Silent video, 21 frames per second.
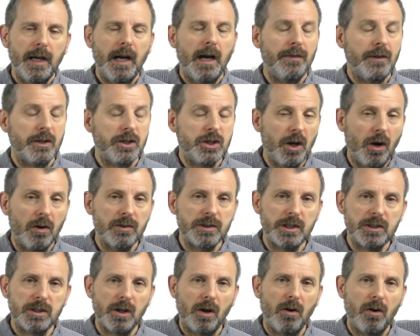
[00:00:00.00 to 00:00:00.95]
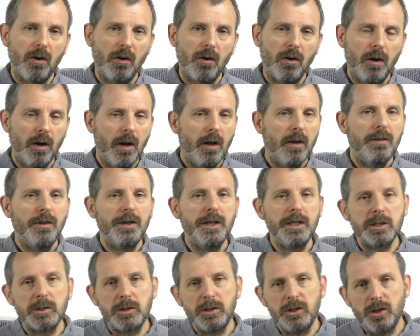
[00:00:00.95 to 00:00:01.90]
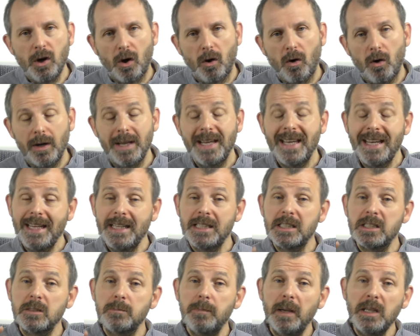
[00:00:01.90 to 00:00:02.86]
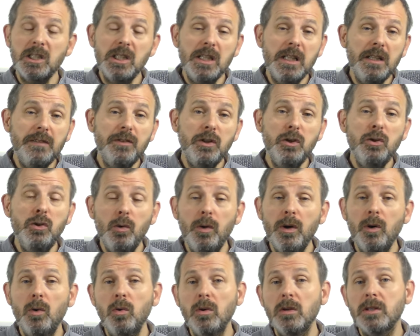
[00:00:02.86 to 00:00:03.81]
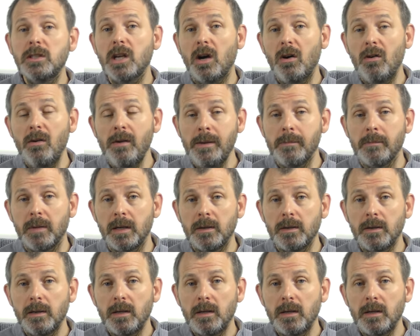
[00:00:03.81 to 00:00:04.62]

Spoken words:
And the chances are that it's not, especially if you do it all the time.